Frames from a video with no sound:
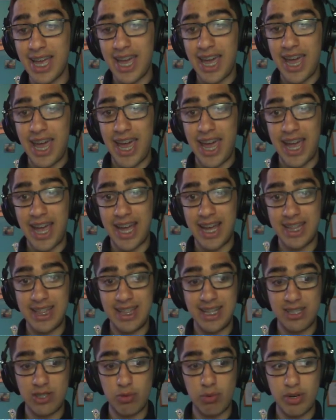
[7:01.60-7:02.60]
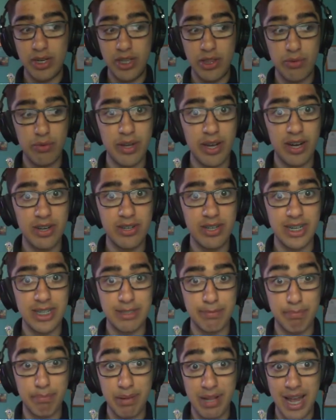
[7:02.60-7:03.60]
And the 2300 as
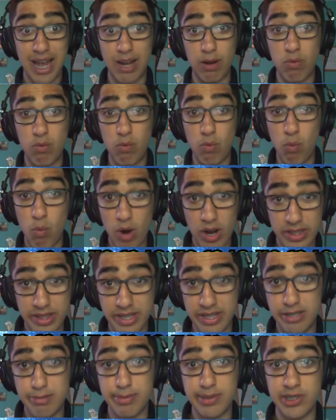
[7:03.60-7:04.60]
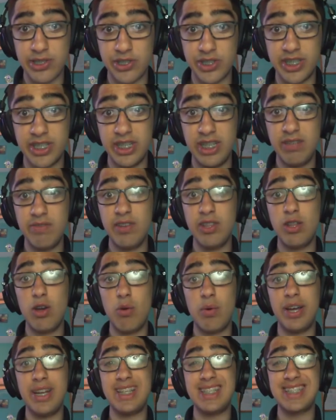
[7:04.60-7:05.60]
black won this position, even though
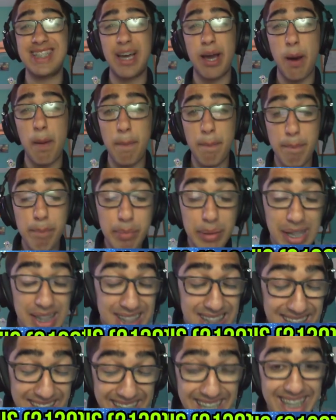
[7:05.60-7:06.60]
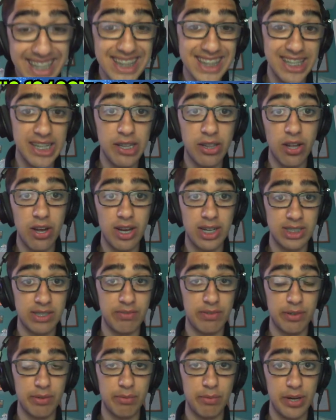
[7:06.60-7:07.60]
it is completely lost
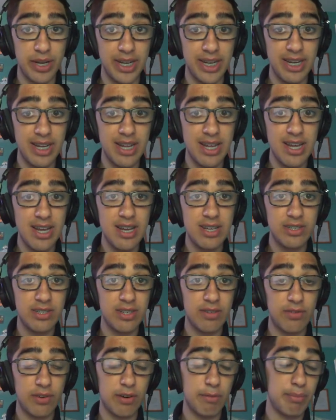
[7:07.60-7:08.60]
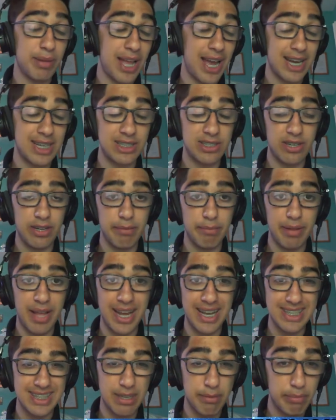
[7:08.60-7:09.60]
for black.
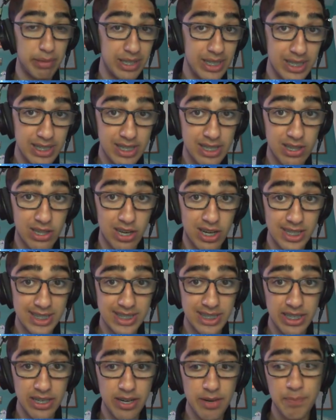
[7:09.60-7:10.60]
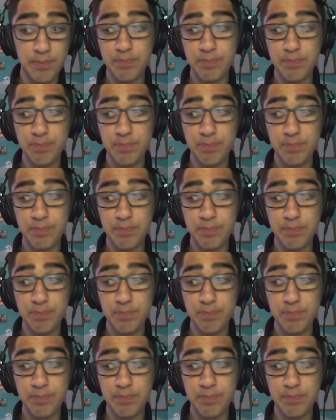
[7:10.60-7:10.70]
Black is completely lost here.